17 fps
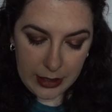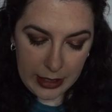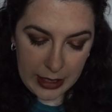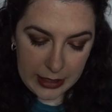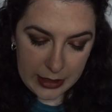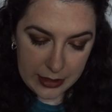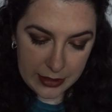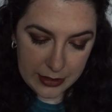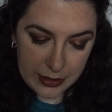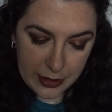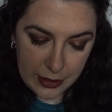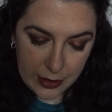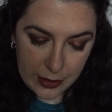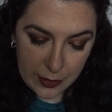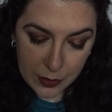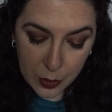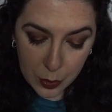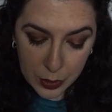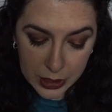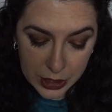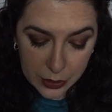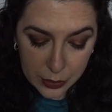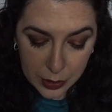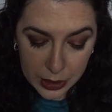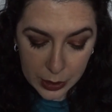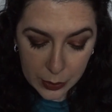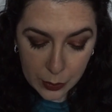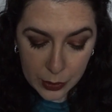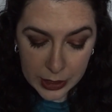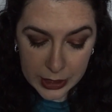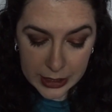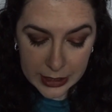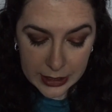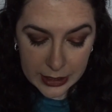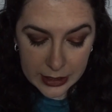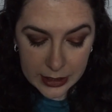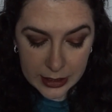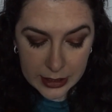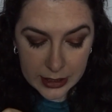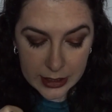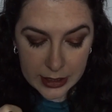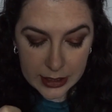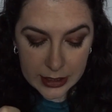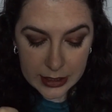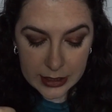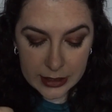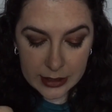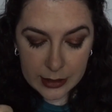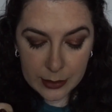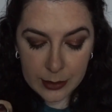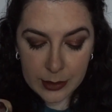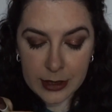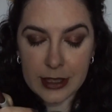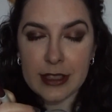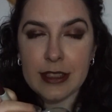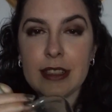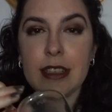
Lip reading: at the start of 2021, this is what it looks